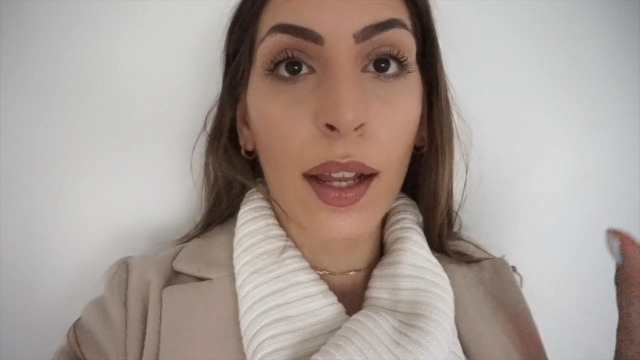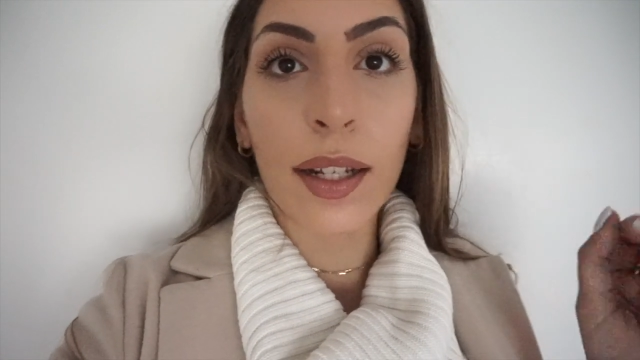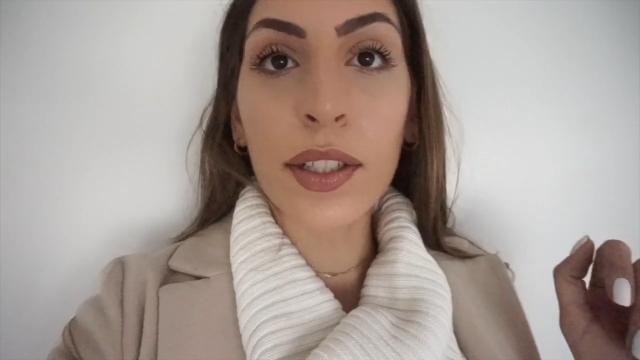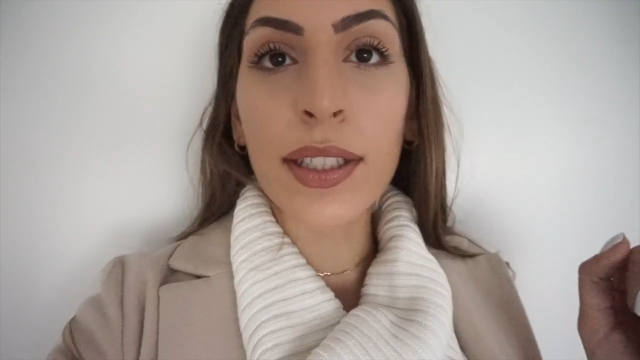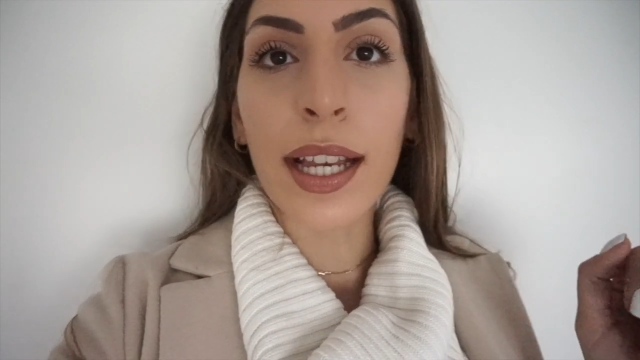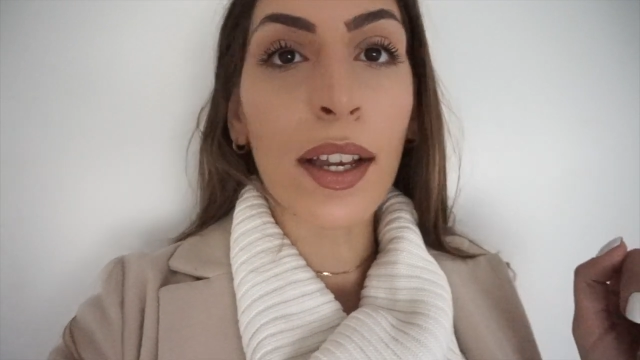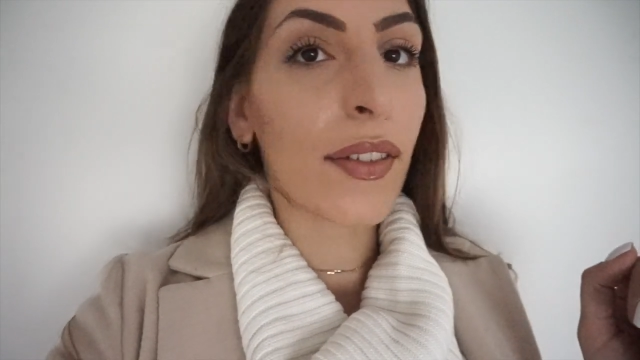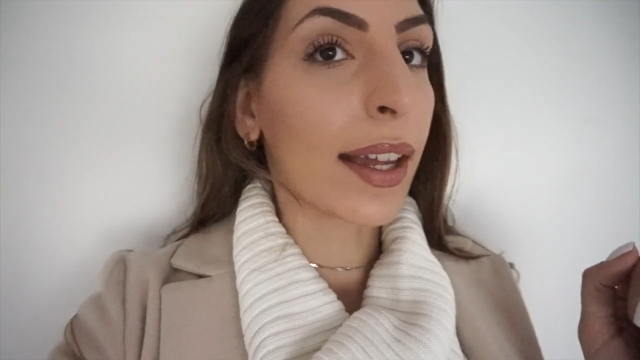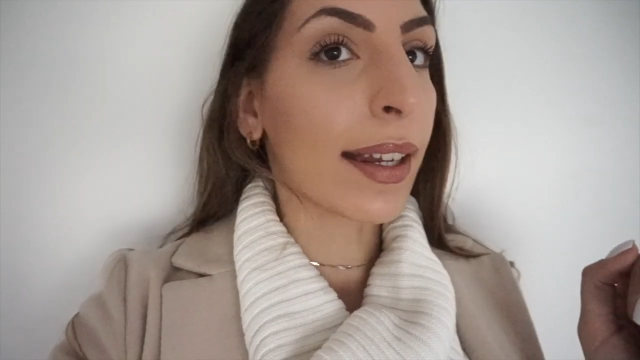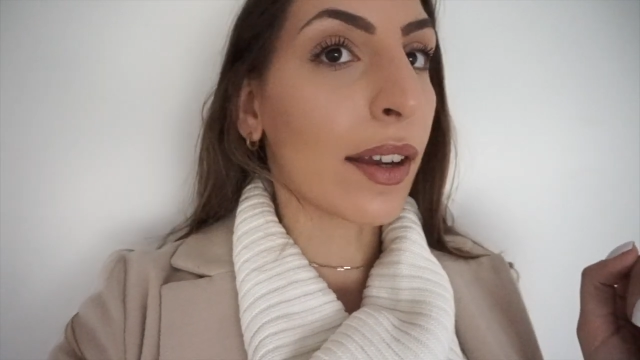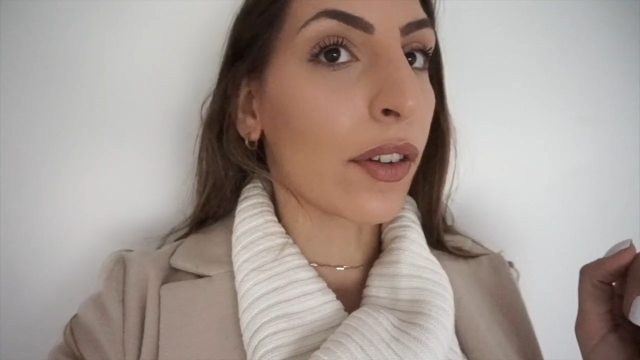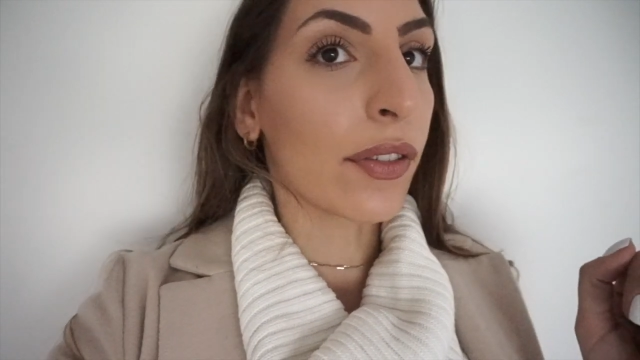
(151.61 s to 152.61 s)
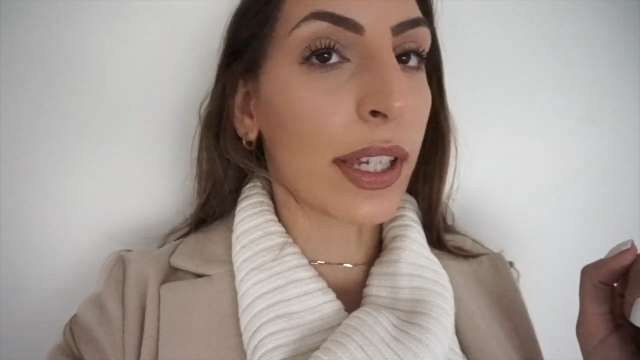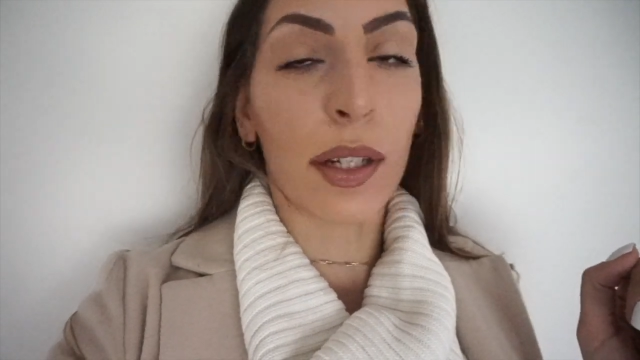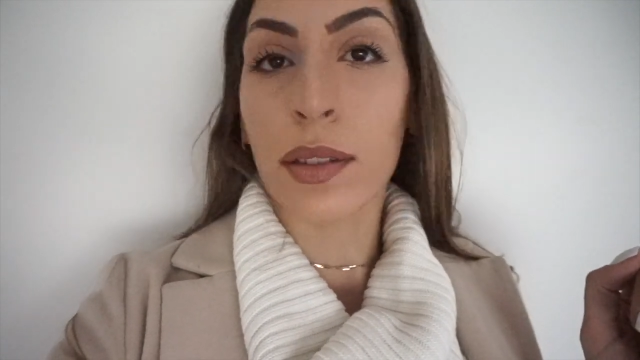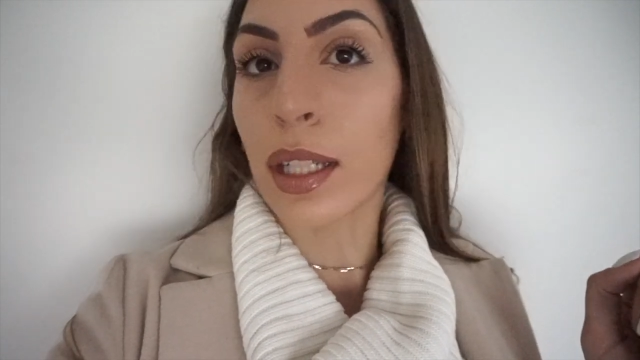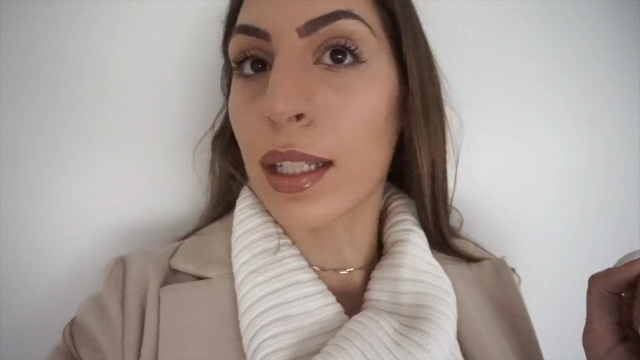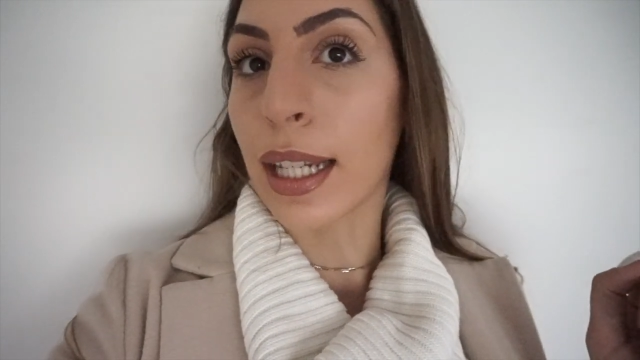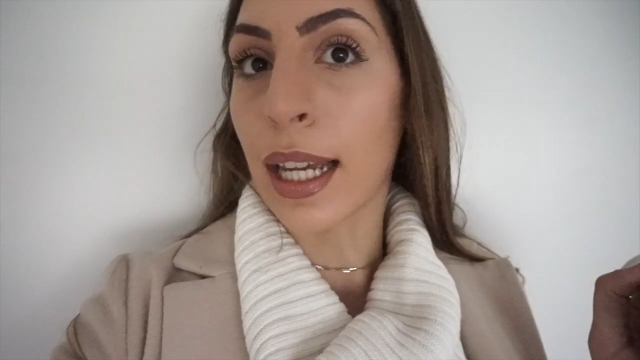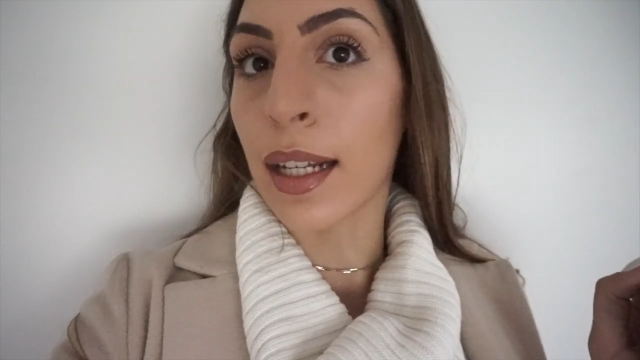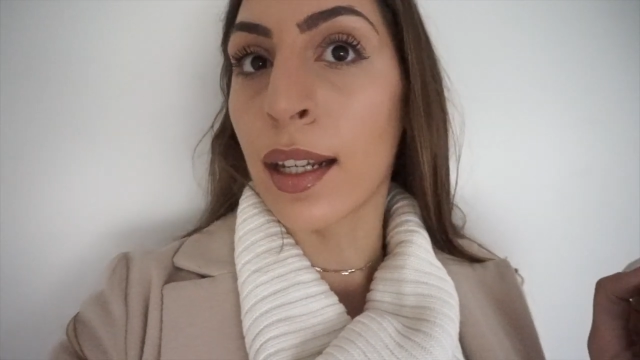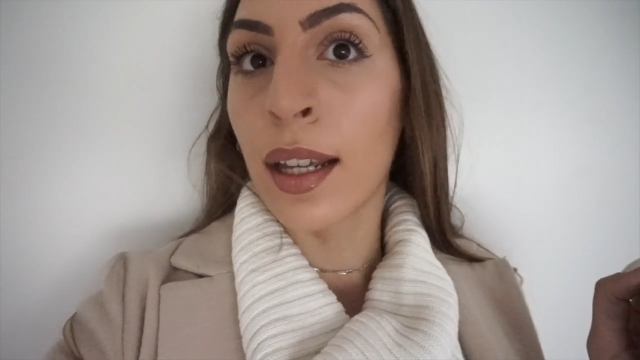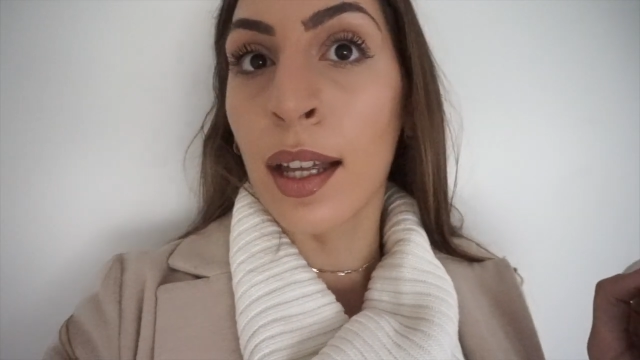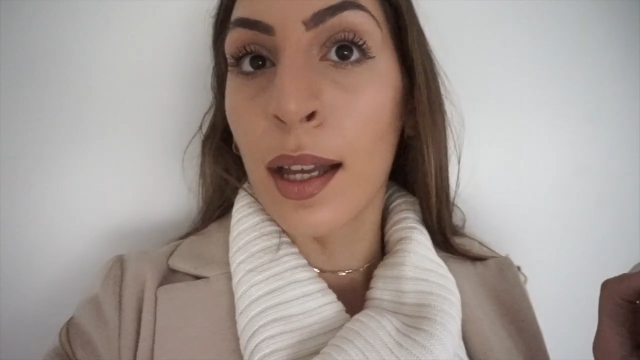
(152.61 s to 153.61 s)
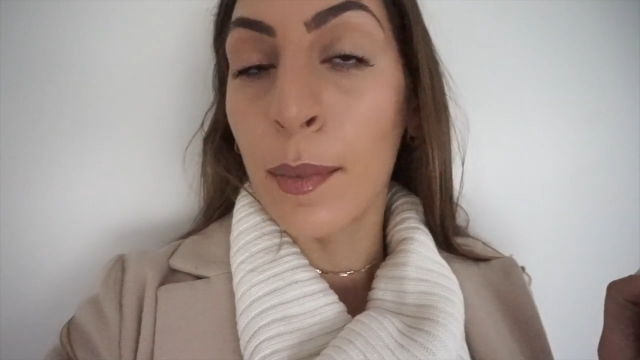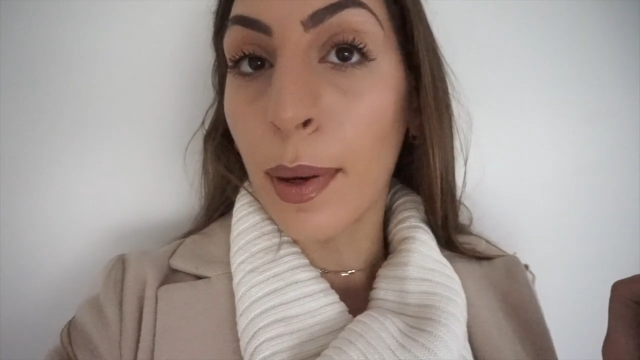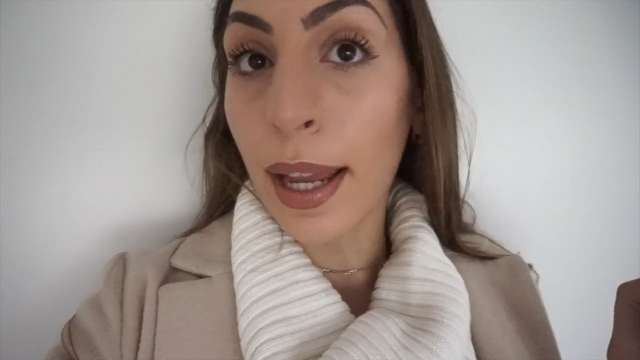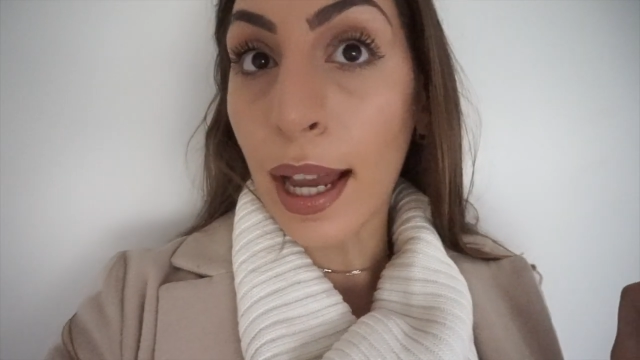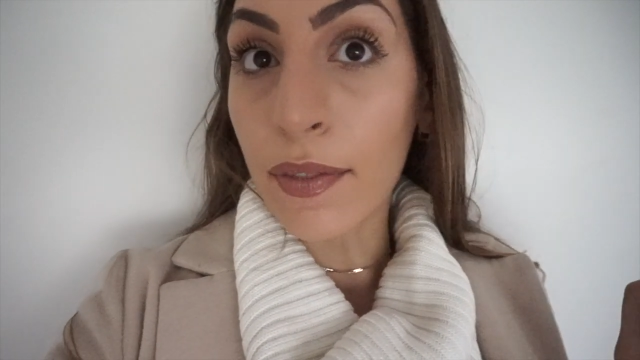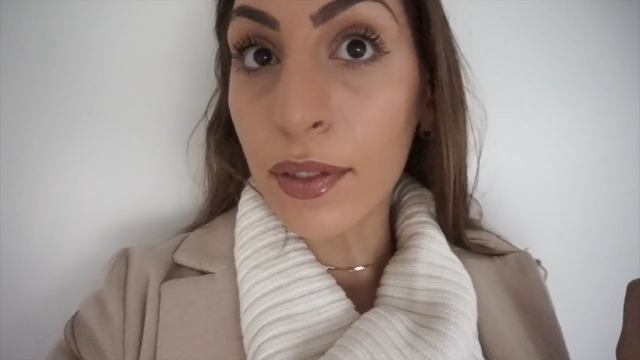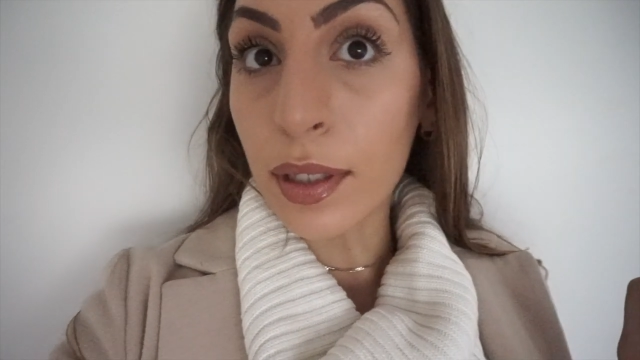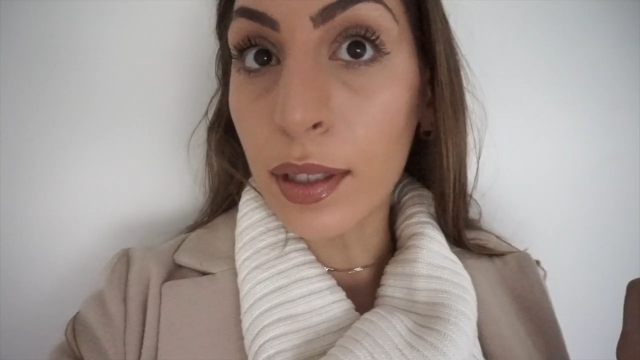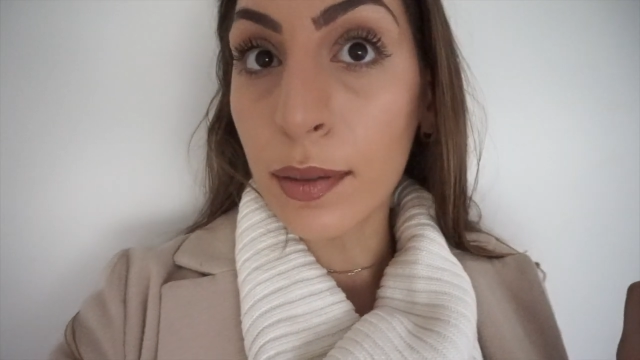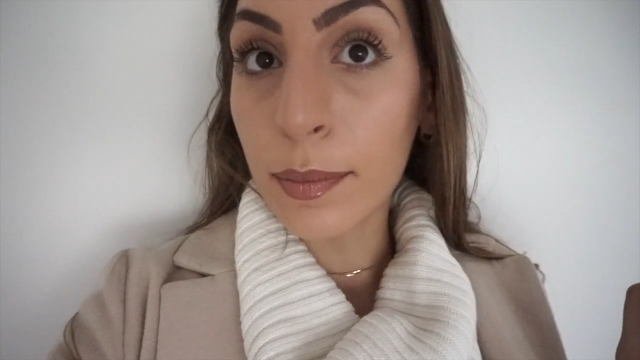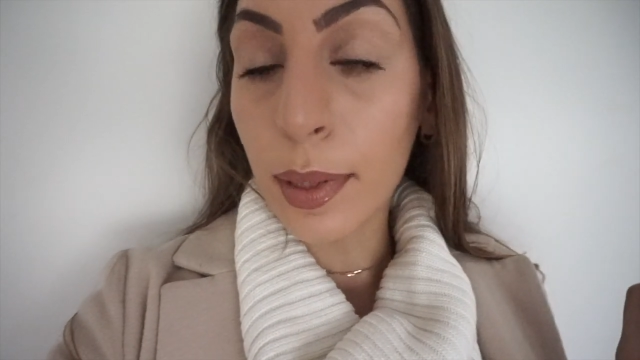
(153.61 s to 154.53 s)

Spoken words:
looks like I've had LVL done again, but I haven't.